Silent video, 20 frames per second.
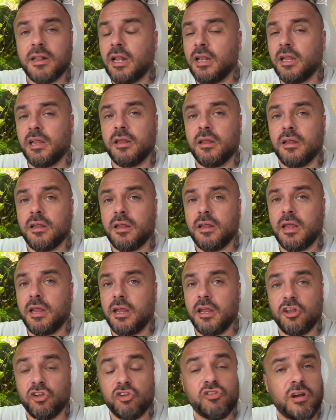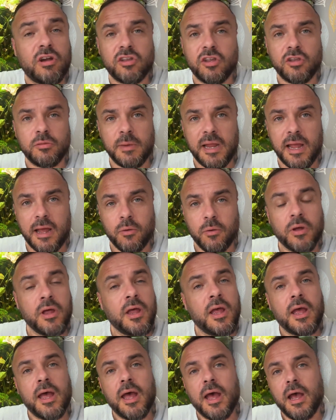then it stresses me out,
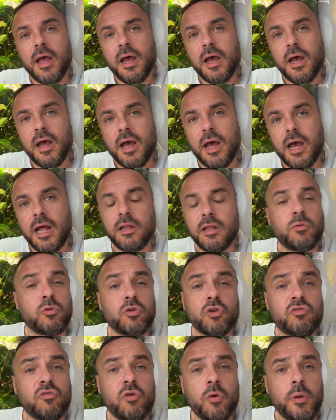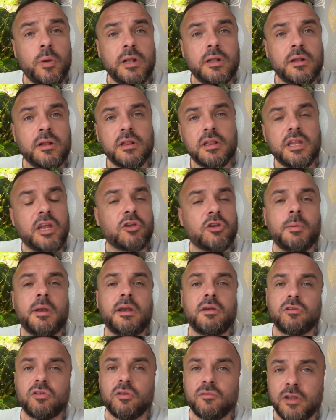and it will just ruin the
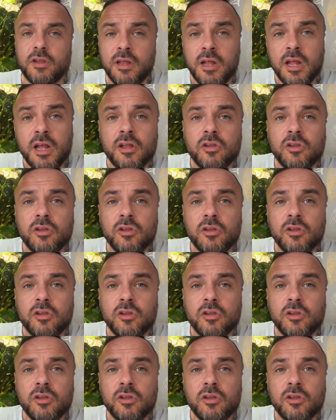experience of it.